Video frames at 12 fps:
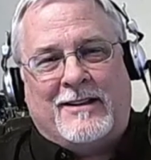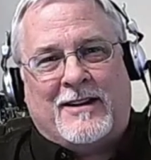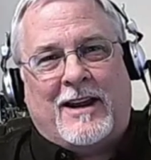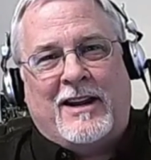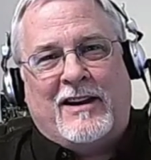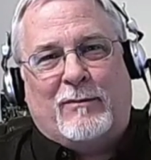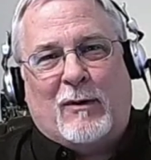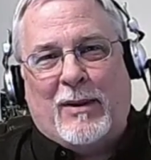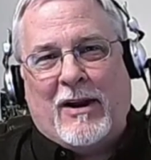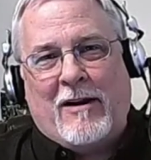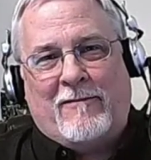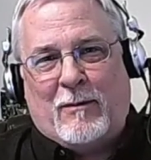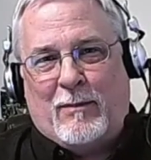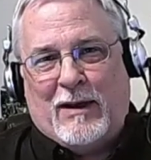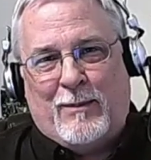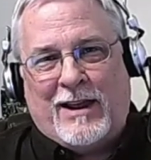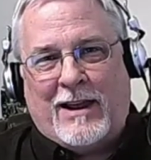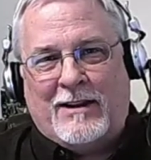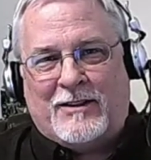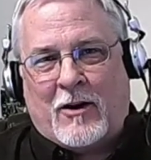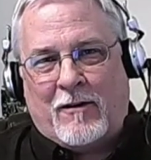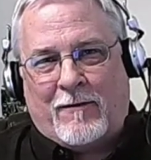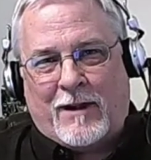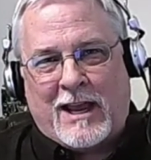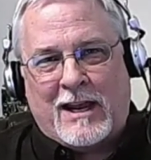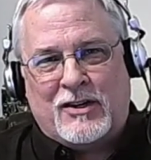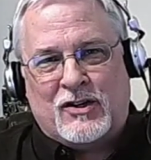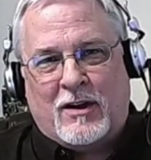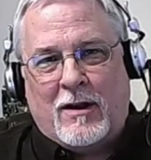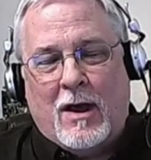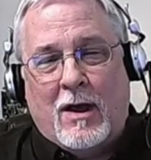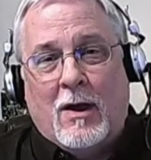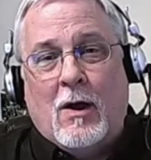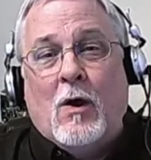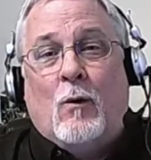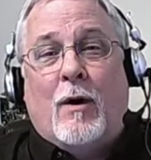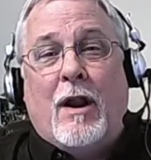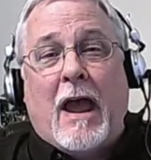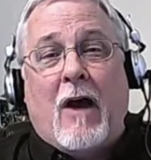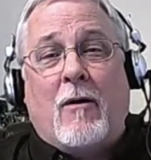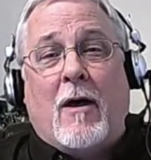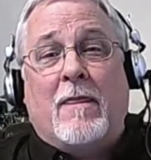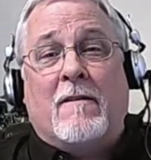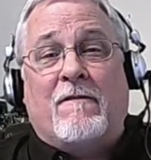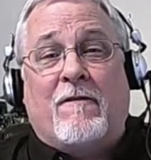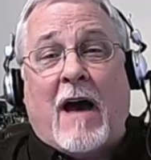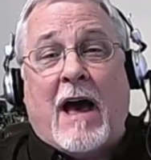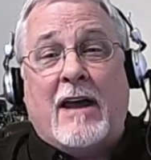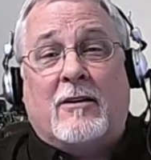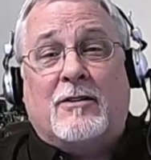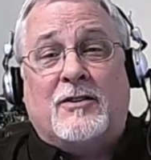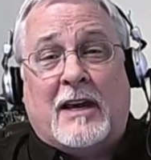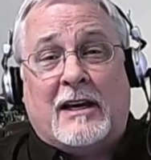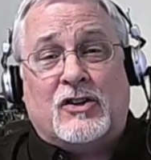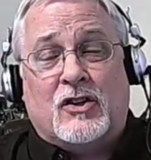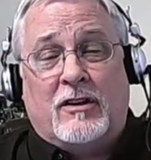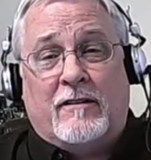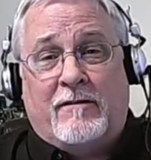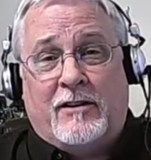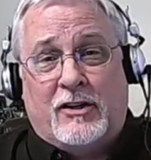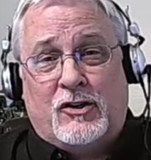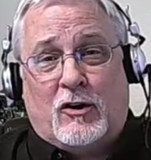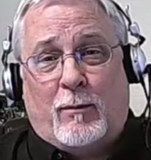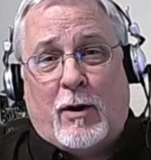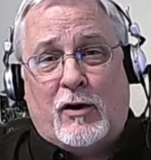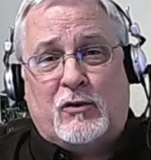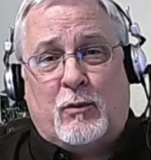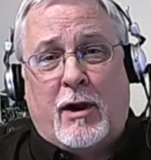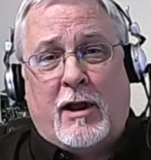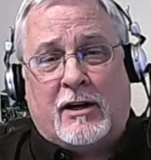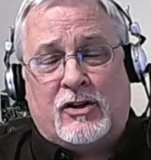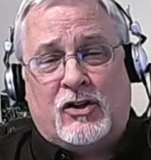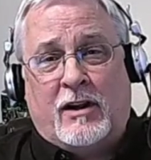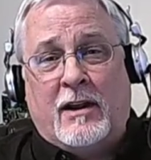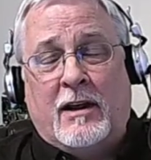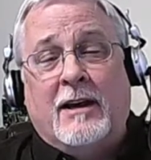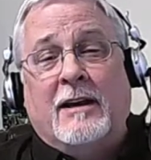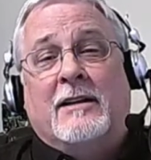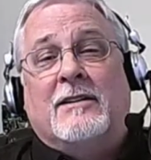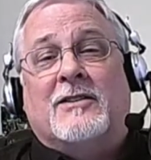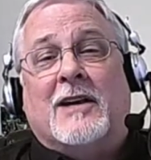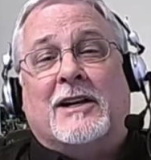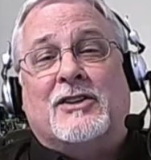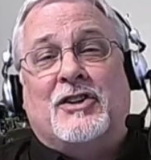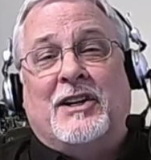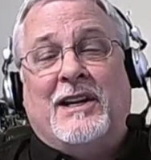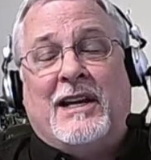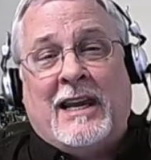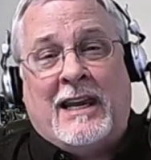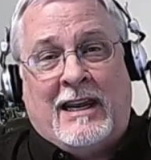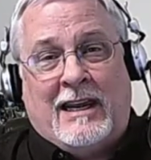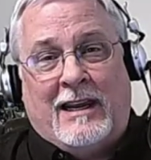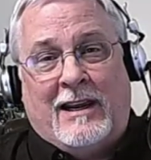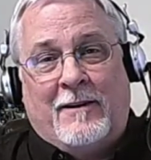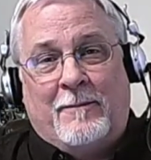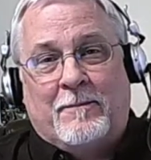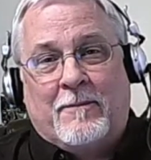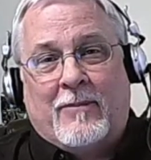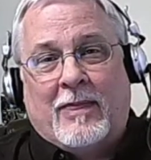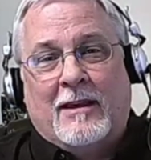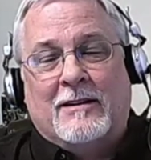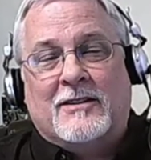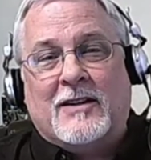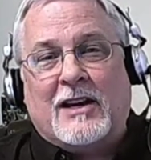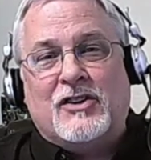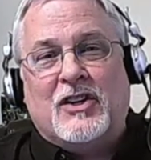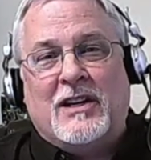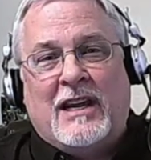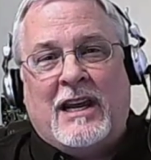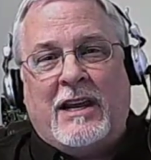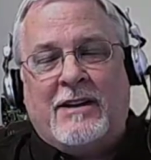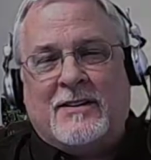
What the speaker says: study of preparing for PPA certification. We're now on the final section of digital post-production, Section E. Section E